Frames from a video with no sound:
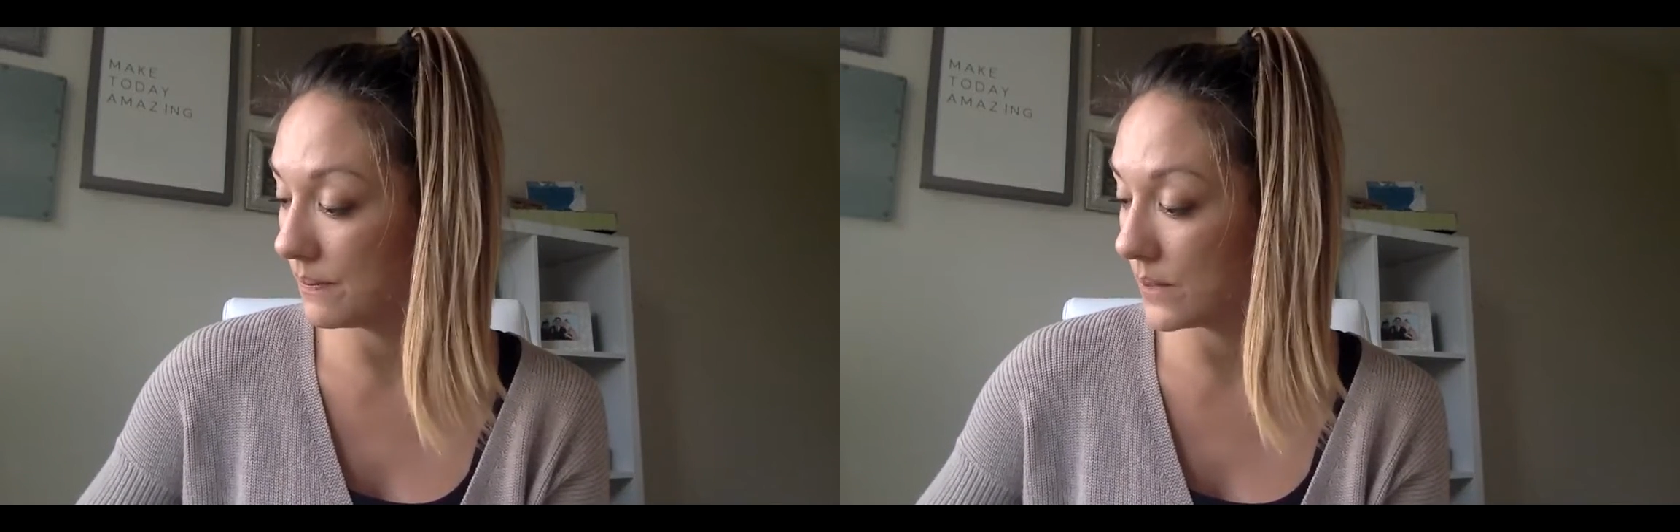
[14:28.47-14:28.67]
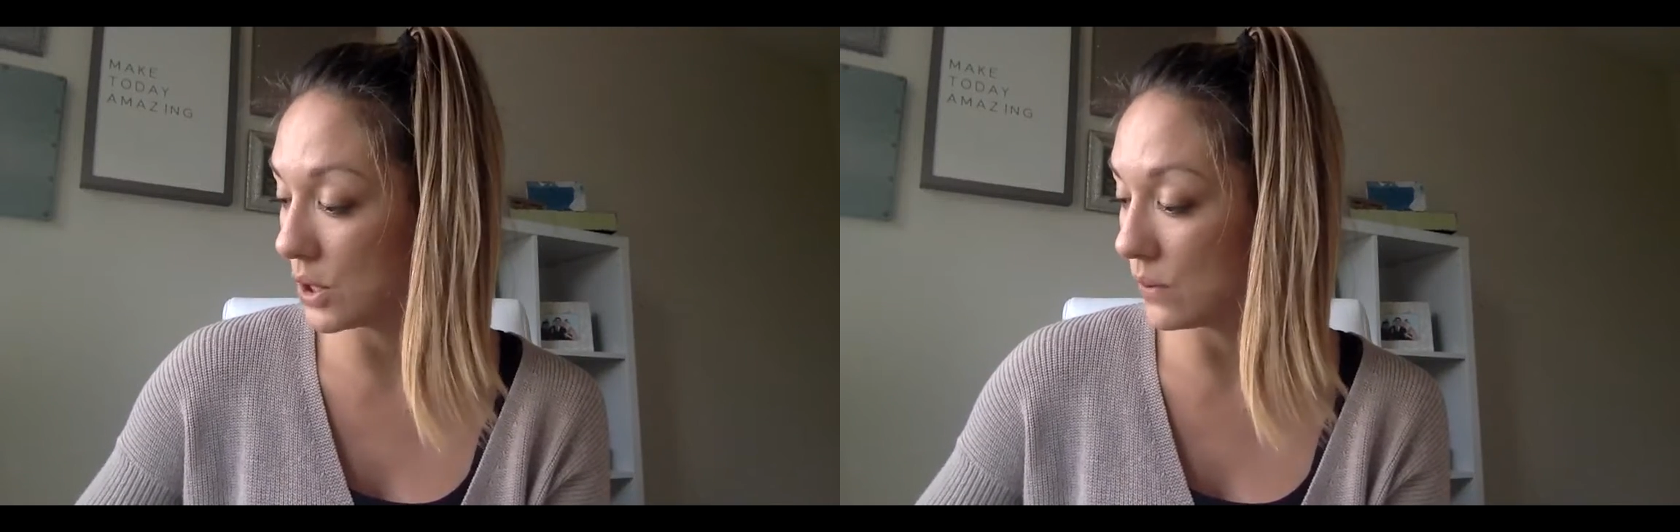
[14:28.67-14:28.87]

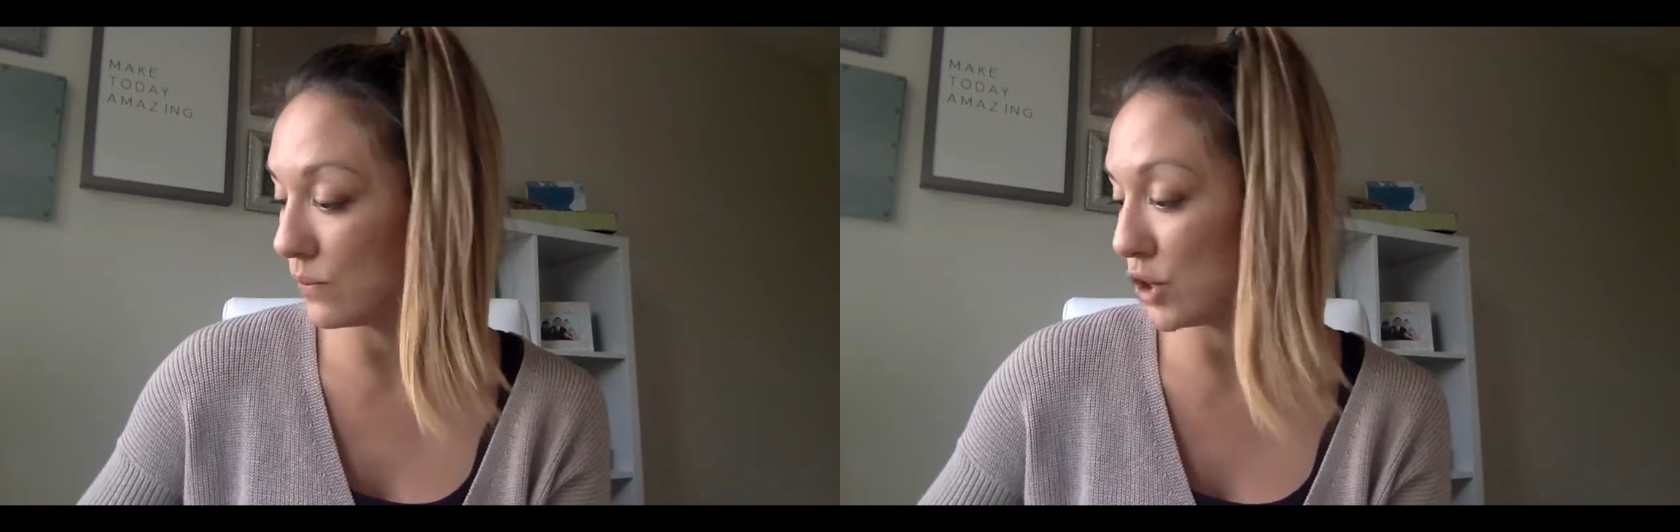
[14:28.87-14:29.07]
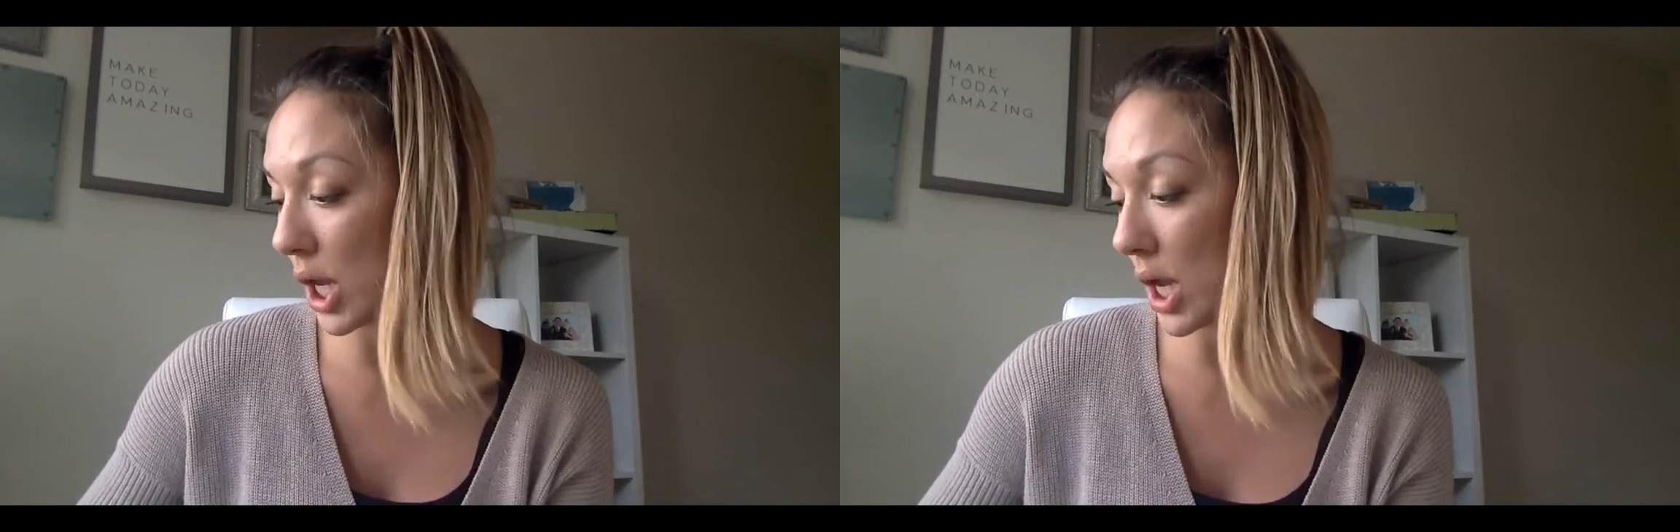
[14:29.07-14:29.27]
so
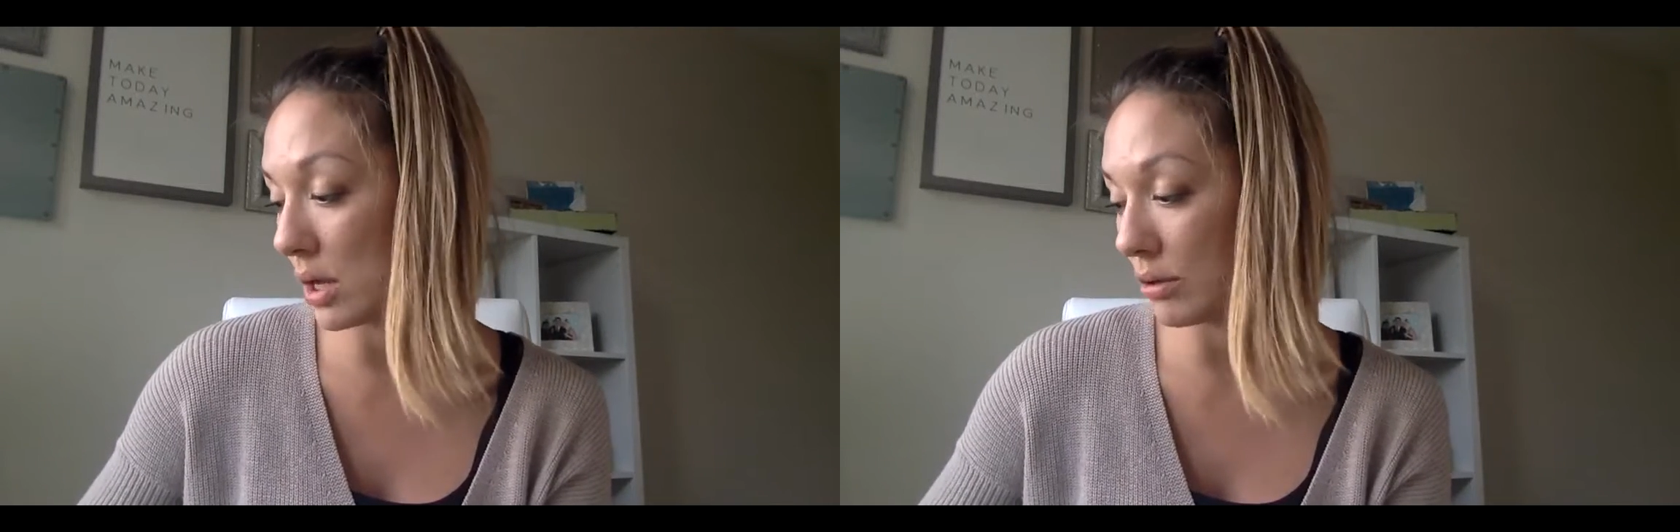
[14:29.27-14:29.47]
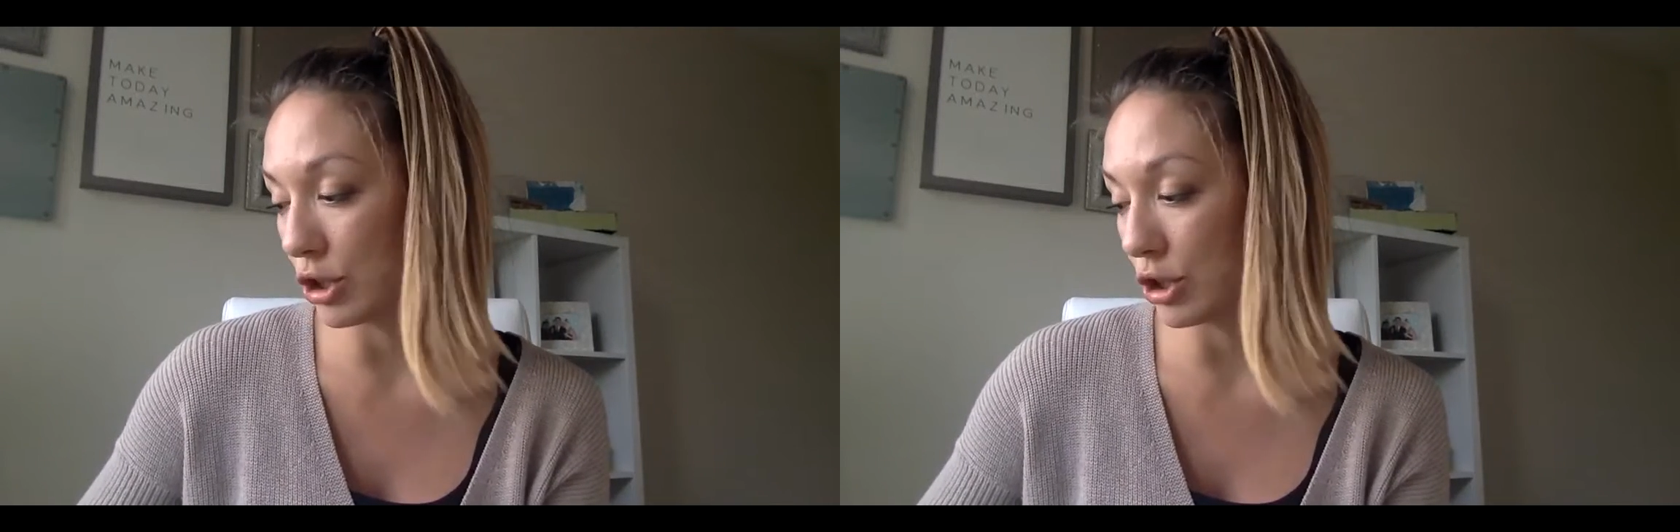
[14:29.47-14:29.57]
chicken